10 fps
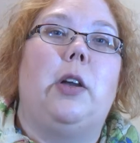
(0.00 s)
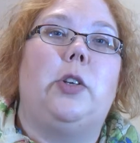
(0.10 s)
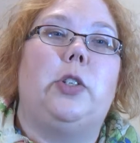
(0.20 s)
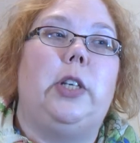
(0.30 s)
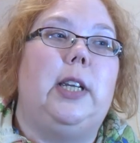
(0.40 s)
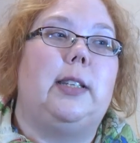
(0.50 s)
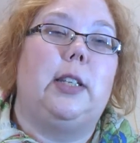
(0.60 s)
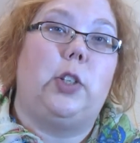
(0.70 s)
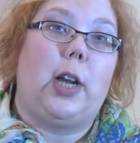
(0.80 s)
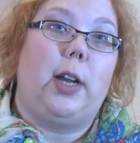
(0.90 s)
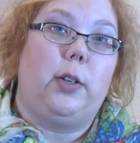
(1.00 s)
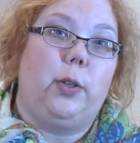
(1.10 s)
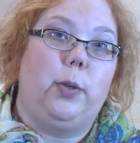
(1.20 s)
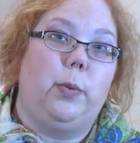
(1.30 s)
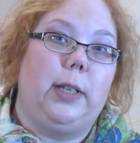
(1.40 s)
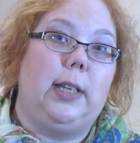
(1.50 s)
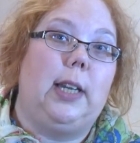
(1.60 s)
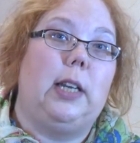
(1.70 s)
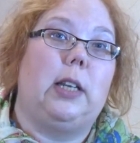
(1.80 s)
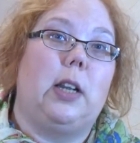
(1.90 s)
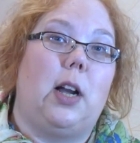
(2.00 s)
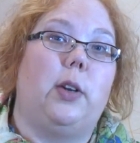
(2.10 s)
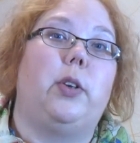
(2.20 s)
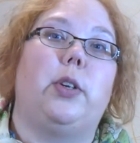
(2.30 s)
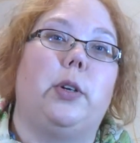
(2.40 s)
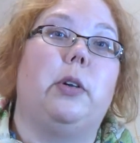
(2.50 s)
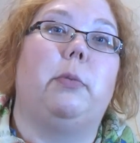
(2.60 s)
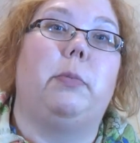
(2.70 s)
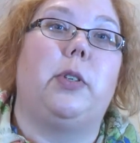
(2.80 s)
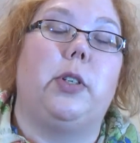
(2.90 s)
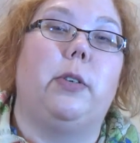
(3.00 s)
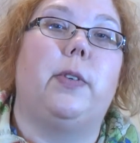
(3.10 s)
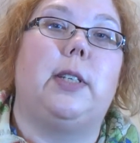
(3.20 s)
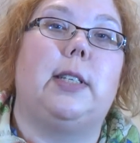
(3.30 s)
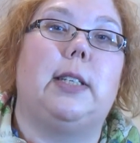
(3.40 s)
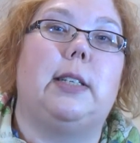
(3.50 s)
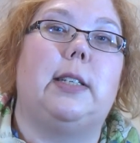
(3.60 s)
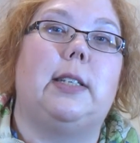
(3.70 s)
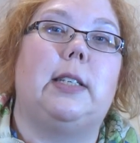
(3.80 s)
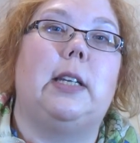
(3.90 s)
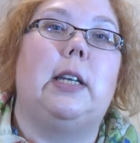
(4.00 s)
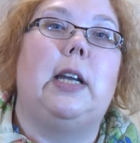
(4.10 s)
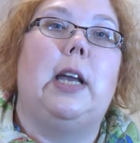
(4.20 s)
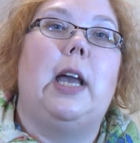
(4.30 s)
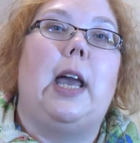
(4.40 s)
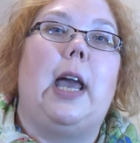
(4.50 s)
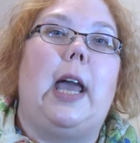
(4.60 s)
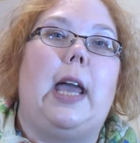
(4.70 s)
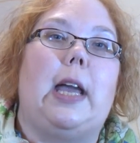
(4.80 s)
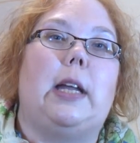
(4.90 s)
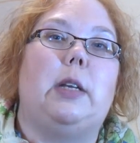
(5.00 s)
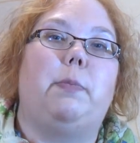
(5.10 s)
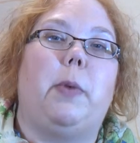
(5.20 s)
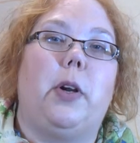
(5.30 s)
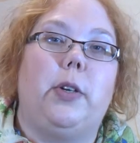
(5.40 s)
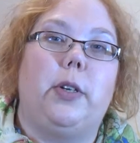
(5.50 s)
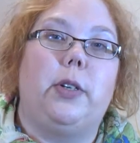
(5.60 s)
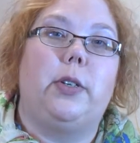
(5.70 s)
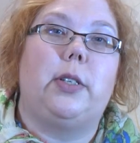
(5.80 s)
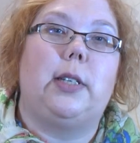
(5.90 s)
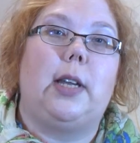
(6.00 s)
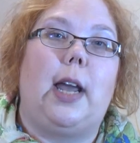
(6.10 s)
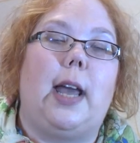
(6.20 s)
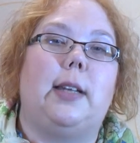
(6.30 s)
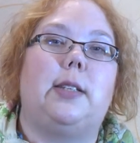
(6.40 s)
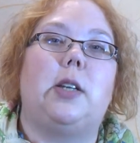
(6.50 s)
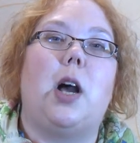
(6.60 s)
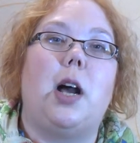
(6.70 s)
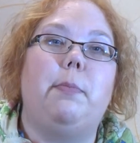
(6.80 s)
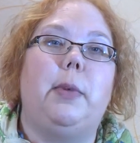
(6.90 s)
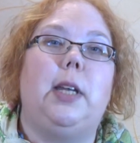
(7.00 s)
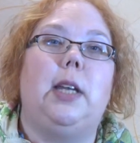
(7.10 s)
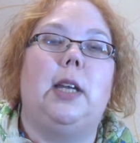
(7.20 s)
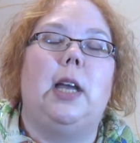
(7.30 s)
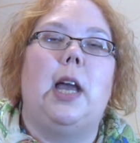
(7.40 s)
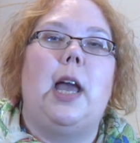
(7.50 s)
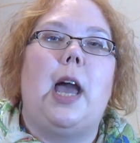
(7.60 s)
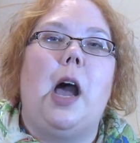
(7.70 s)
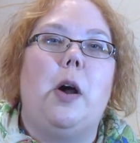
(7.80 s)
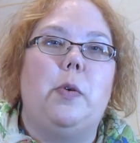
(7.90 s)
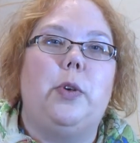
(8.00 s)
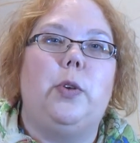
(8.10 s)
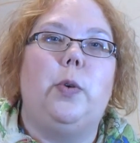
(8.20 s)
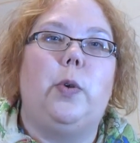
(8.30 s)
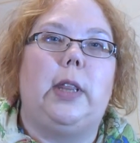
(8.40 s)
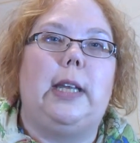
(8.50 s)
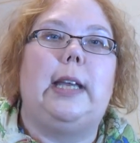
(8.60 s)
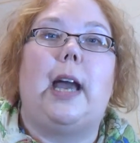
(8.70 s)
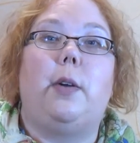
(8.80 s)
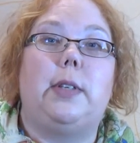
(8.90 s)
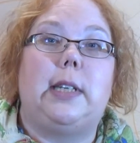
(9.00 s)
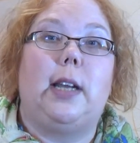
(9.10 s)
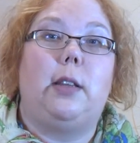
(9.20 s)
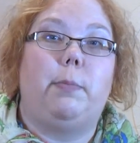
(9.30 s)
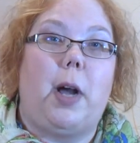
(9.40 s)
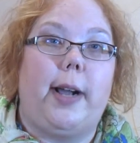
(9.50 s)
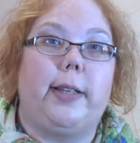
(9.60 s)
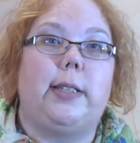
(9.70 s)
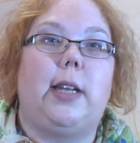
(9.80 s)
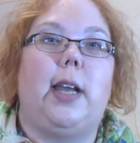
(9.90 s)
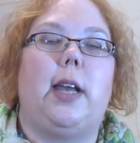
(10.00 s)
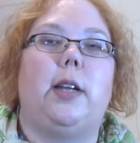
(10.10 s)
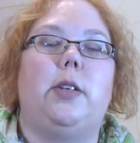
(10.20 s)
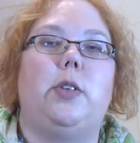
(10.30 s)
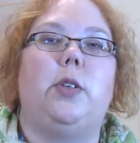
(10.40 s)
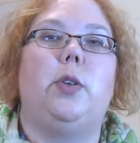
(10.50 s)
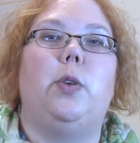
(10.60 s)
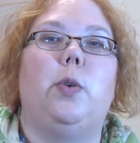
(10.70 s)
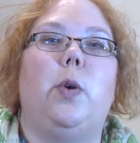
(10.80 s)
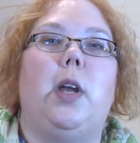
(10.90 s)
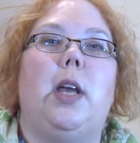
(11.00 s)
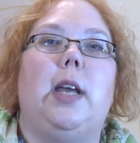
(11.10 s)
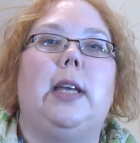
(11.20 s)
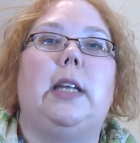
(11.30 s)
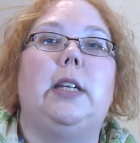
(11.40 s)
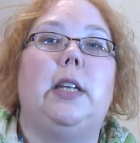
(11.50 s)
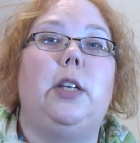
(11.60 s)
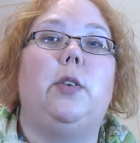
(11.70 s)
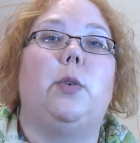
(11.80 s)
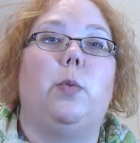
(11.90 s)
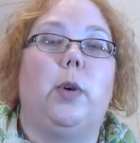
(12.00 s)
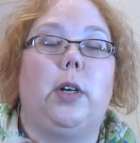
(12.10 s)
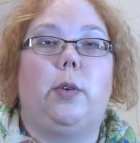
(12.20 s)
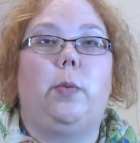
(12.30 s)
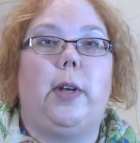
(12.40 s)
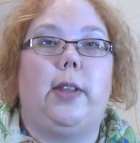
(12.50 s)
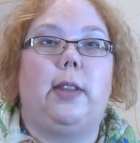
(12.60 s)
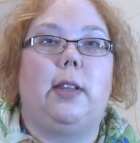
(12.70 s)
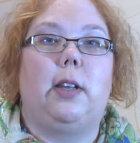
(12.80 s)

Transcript: She is a child who will need long-term services, and Partners has taught me how to think outside the box and to continue to work with